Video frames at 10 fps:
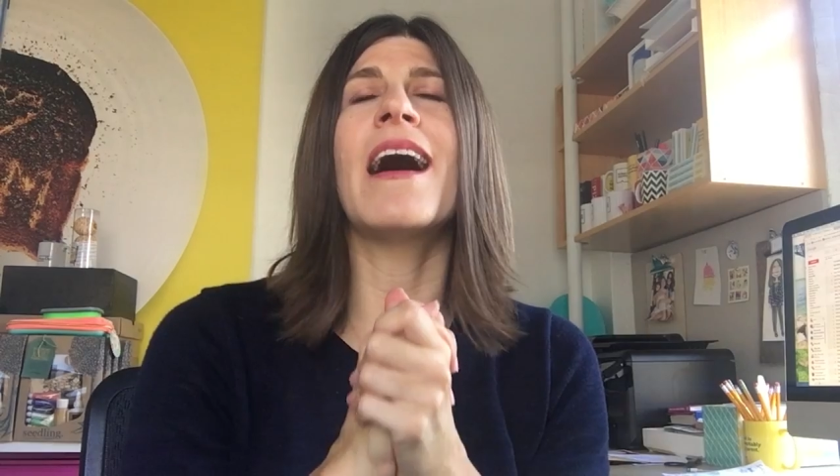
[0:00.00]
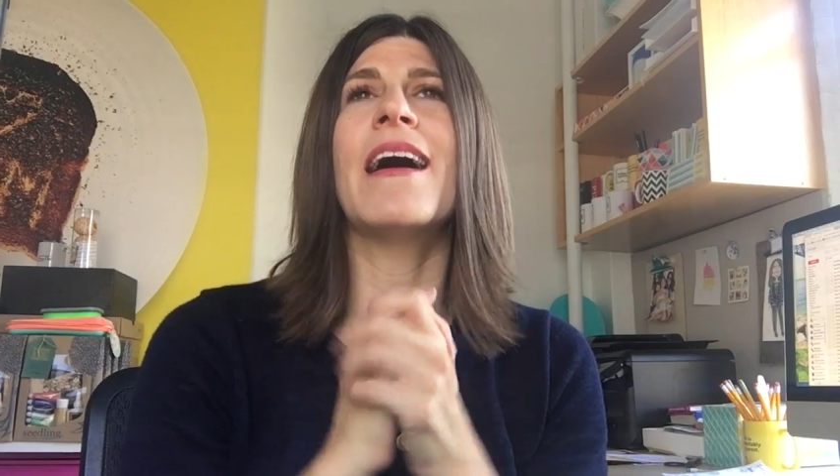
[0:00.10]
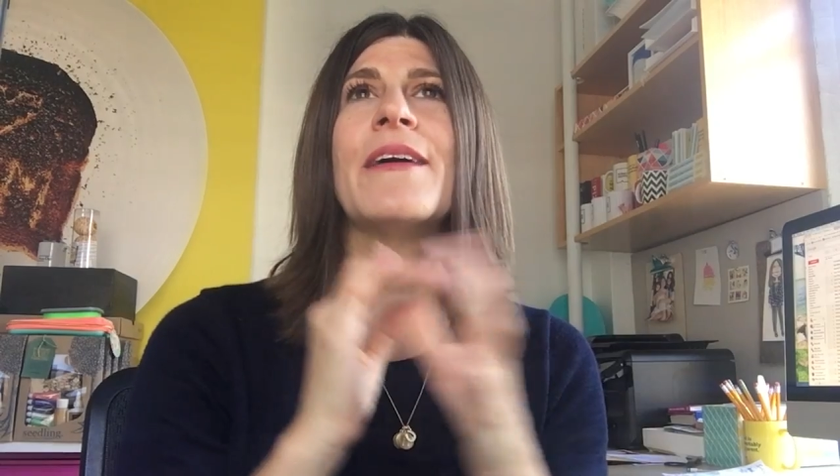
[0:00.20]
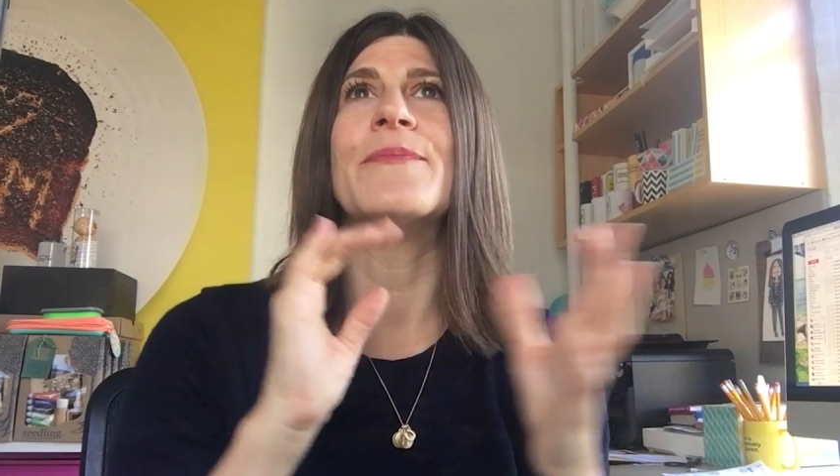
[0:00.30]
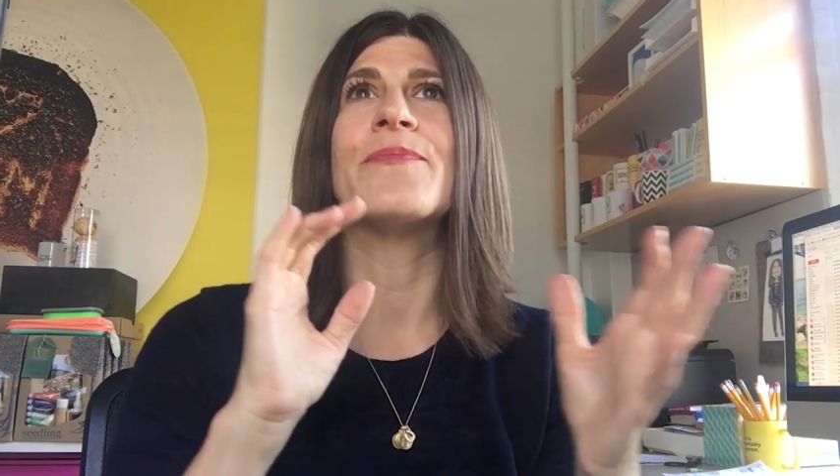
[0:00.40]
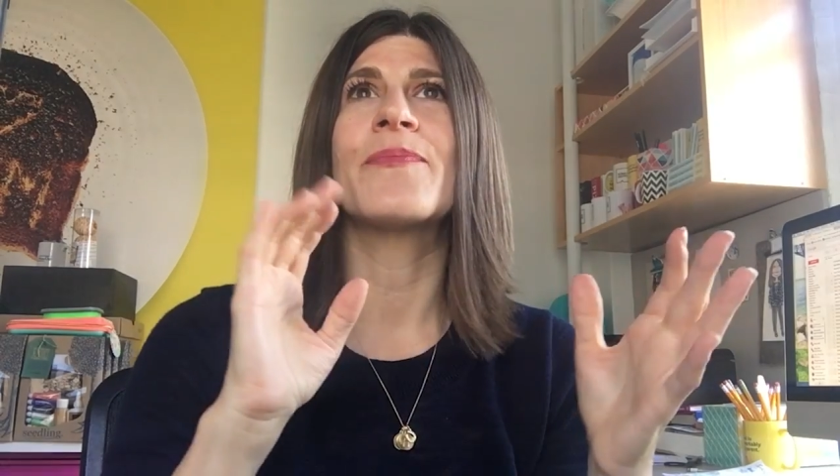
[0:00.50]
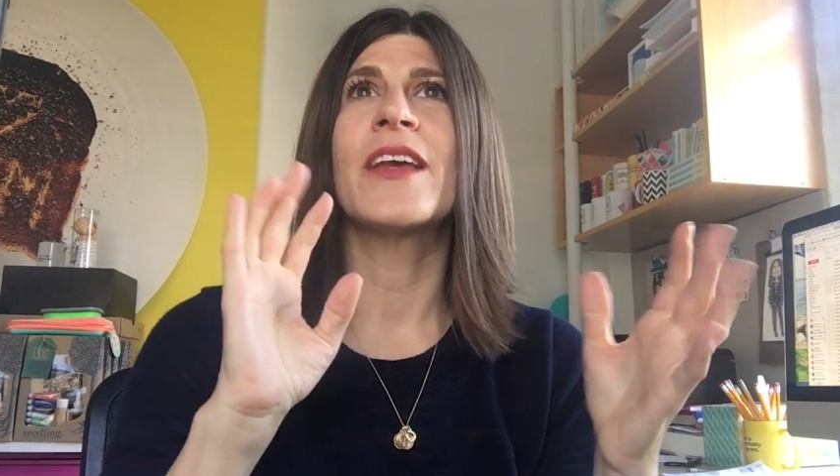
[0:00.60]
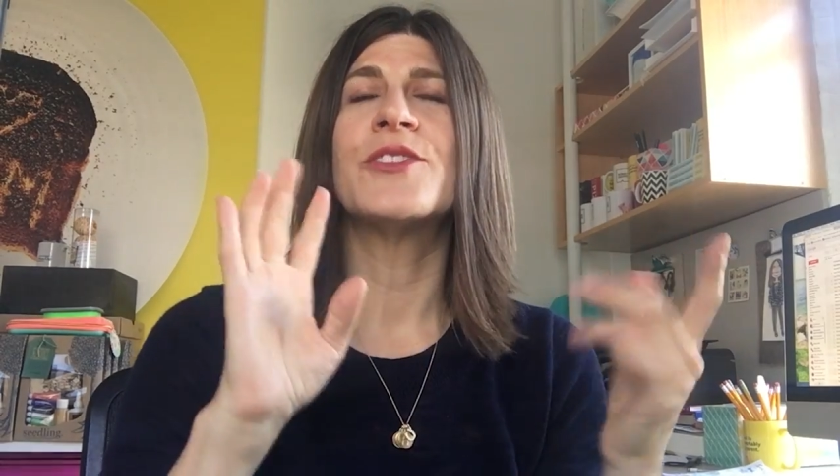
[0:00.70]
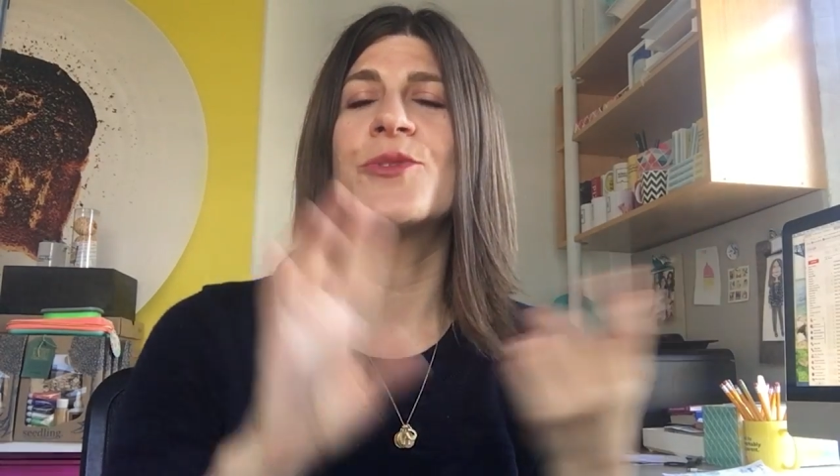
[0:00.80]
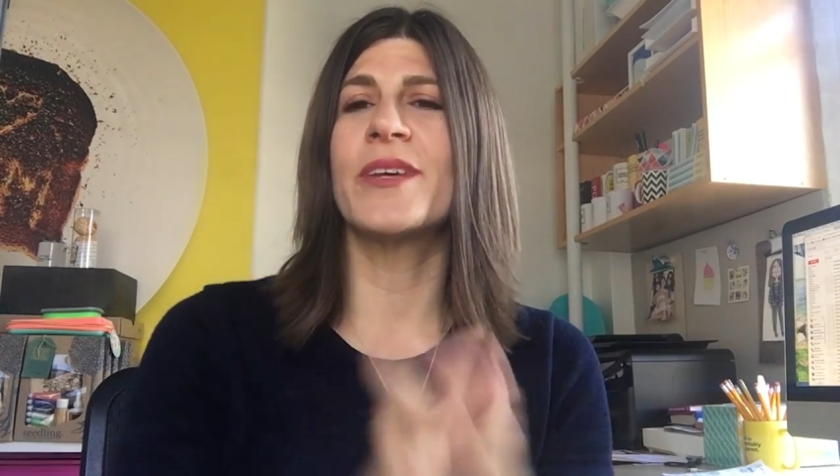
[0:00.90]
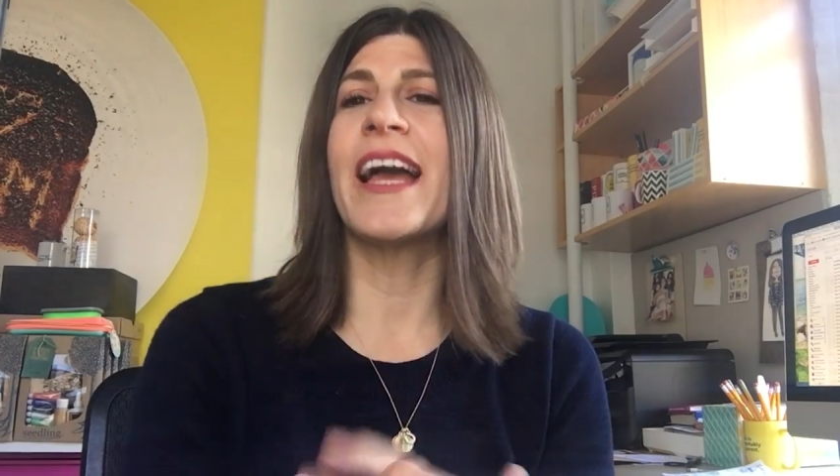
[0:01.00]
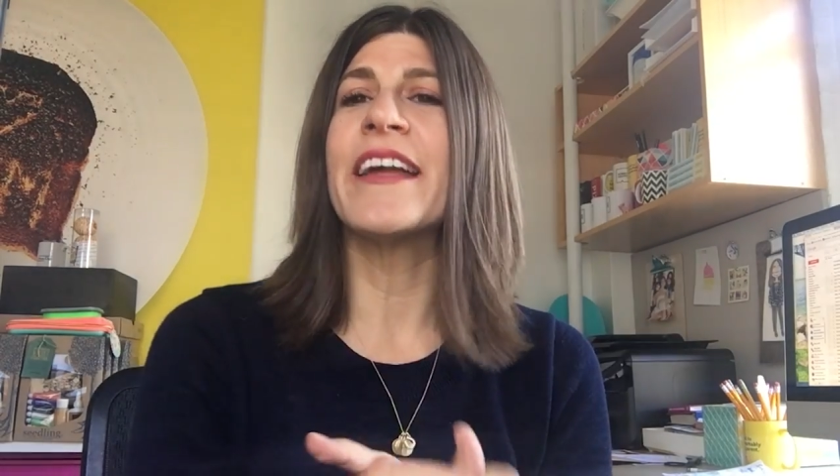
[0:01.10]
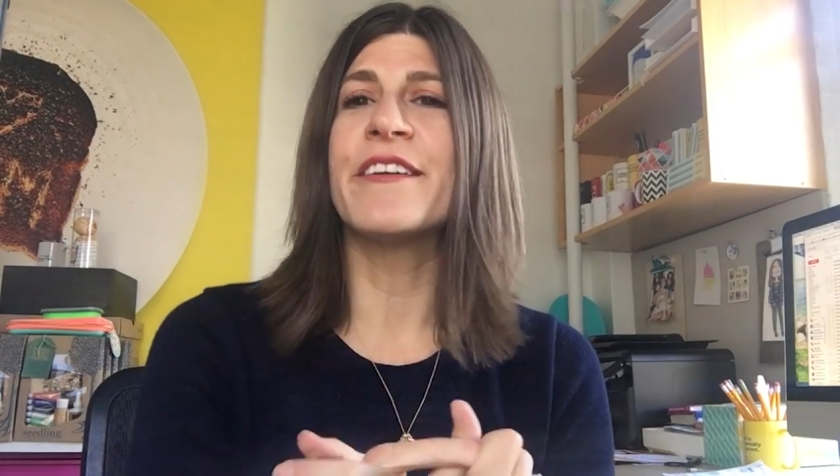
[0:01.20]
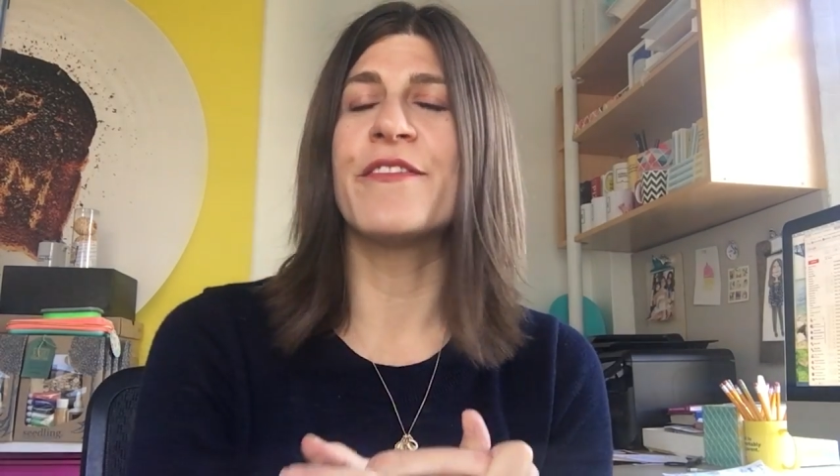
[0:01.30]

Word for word: Um, Juliana